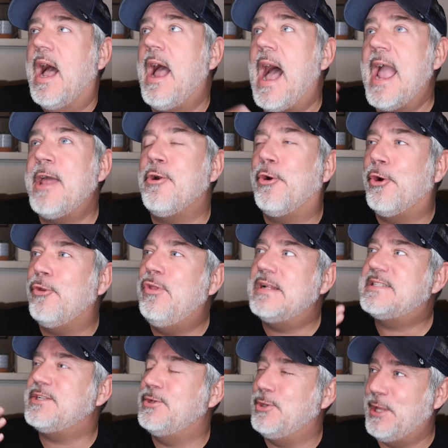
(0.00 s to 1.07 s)
I had heard
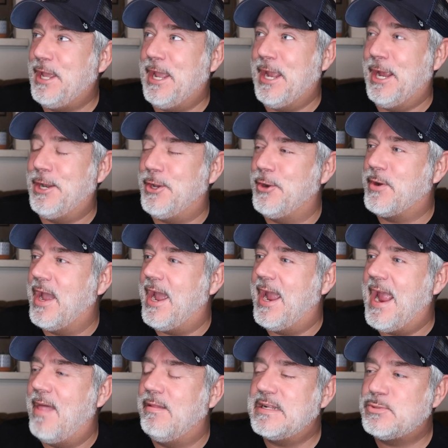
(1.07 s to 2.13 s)
this lead,
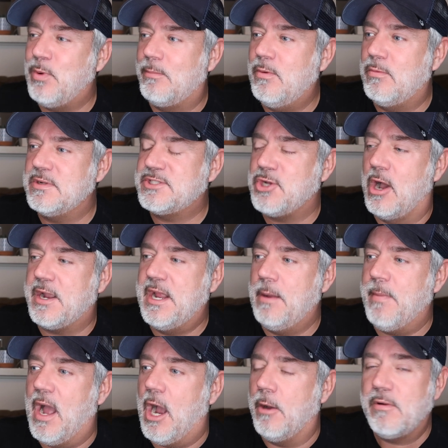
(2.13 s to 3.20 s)
okay? And this woman was talking
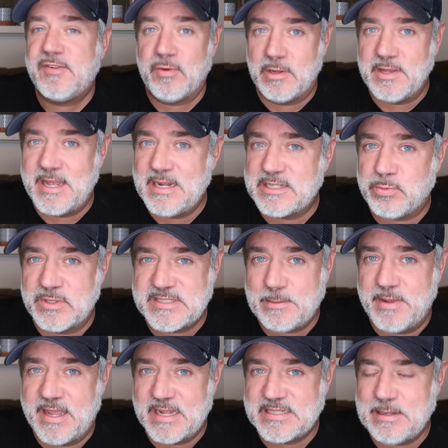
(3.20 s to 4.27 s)
about, so a lead is when
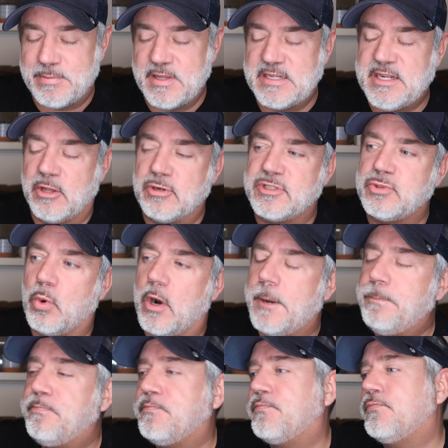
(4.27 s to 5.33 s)
somebody gets up and they tell their
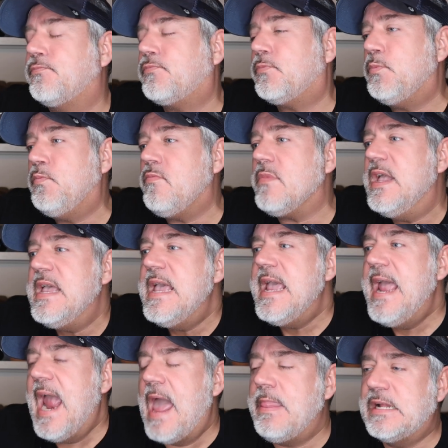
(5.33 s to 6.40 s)
story.
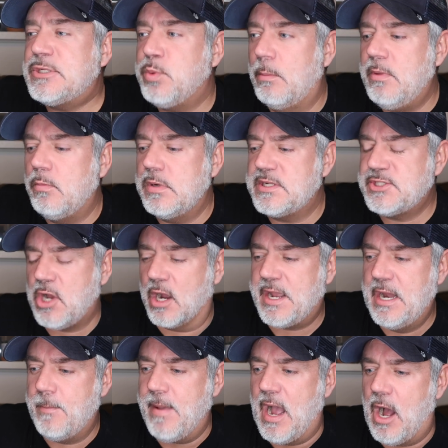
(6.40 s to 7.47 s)
And this woman was
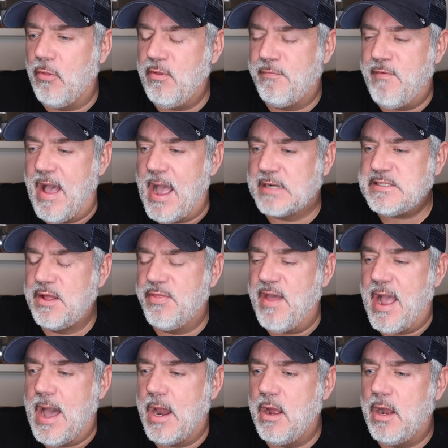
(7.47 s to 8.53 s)
talking about the fact
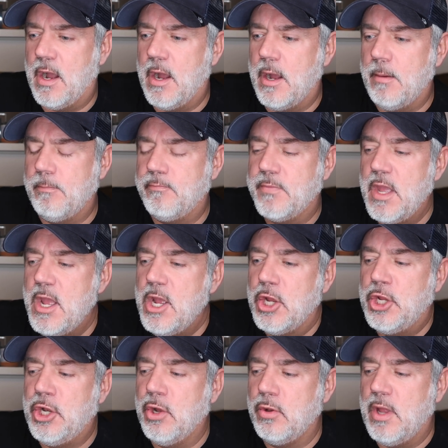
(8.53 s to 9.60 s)
that, um,
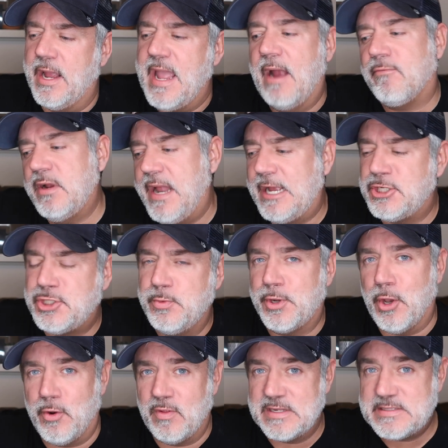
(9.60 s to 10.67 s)
you know, like every day she
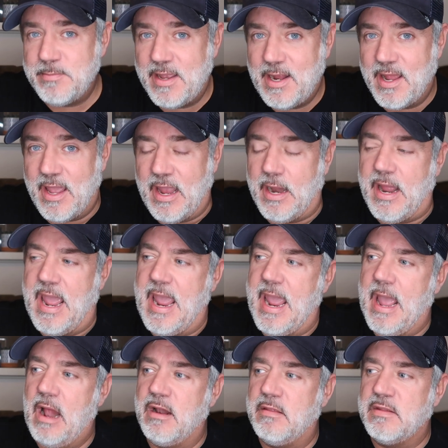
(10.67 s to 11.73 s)
would go to this meeting
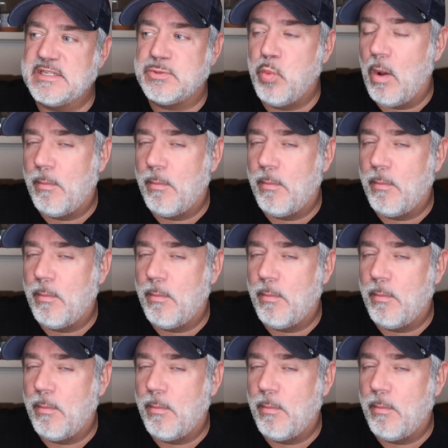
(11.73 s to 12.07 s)
and this